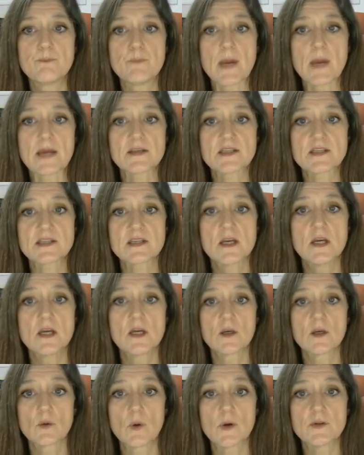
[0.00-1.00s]
best
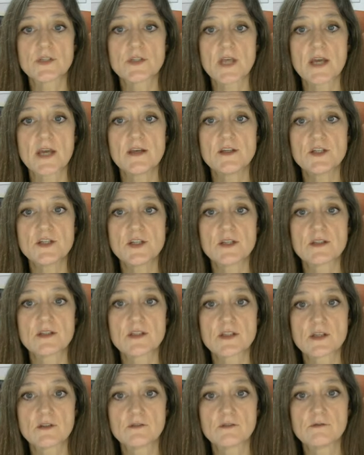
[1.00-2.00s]

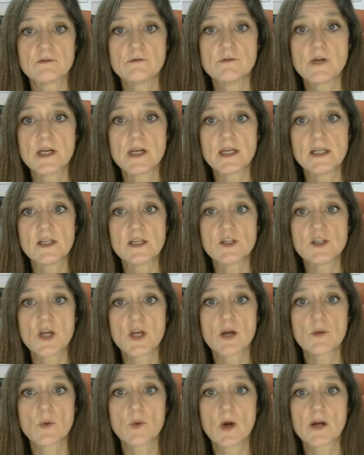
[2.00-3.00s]
quotations that really
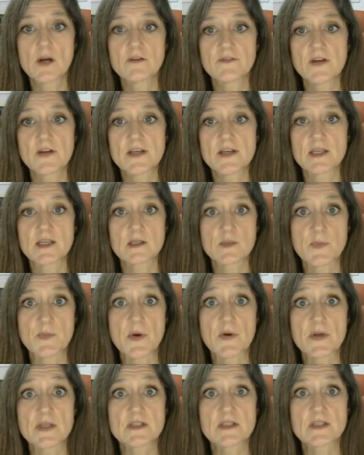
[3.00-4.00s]
show what her first
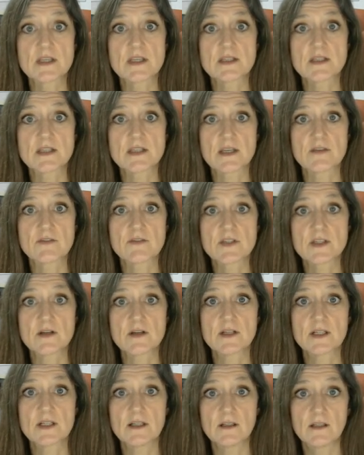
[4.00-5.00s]
experiences of
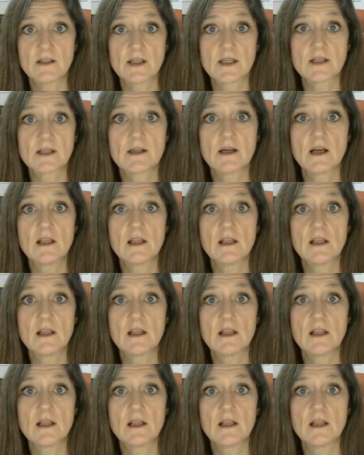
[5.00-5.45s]
cycling